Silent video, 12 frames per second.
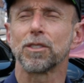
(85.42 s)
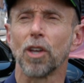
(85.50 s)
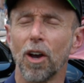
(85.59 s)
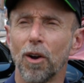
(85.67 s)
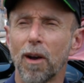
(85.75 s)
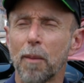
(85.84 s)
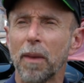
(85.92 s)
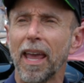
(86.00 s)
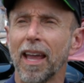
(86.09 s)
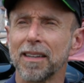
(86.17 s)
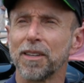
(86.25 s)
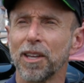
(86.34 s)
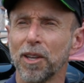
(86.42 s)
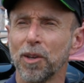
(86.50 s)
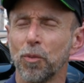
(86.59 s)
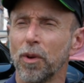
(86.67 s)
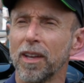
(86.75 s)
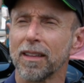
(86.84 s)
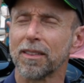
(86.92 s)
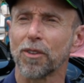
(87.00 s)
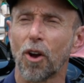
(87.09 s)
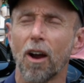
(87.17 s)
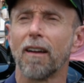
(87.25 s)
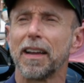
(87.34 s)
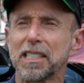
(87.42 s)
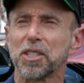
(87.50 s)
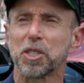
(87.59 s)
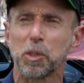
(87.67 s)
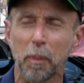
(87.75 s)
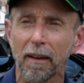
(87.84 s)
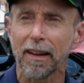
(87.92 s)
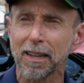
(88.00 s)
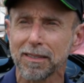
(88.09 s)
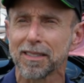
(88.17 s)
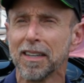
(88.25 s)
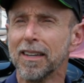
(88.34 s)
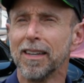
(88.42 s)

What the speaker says: So I'm Andy with RS Xperience.